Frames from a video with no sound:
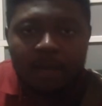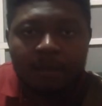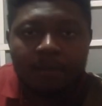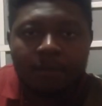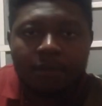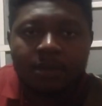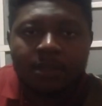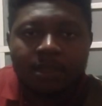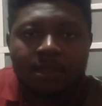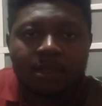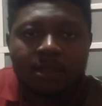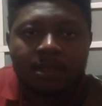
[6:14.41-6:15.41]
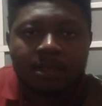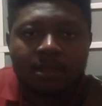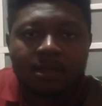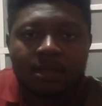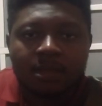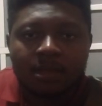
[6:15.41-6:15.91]
bosses,
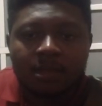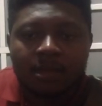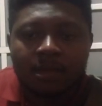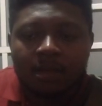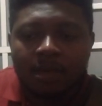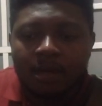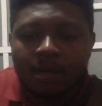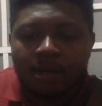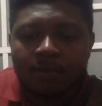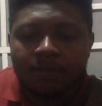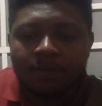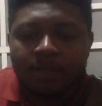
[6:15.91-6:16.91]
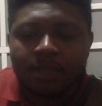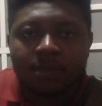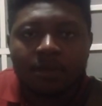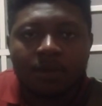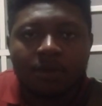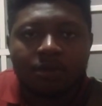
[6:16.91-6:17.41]
St.
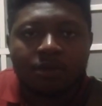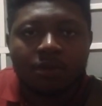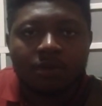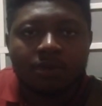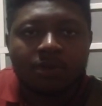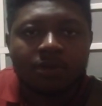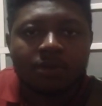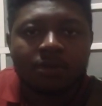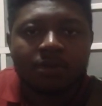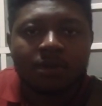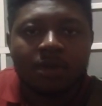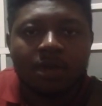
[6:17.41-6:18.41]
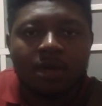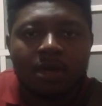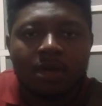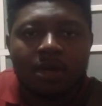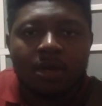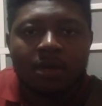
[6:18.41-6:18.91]
Augustus.
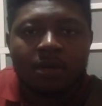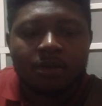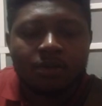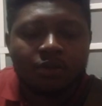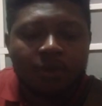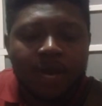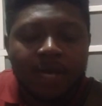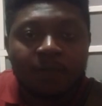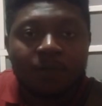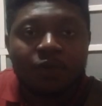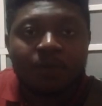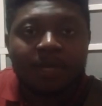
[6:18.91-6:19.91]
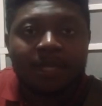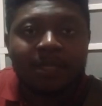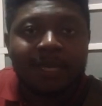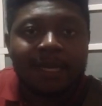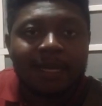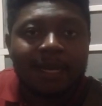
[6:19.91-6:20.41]
So he asked me to play
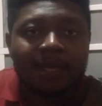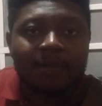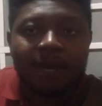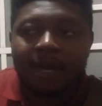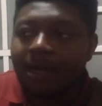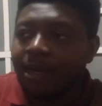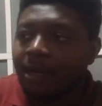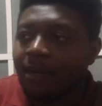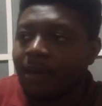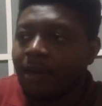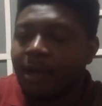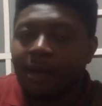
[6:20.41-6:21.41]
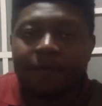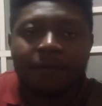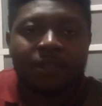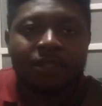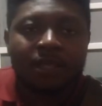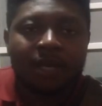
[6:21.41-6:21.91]
Tenderly by Ella
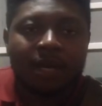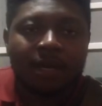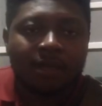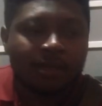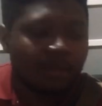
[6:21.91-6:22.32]
Fitzgerald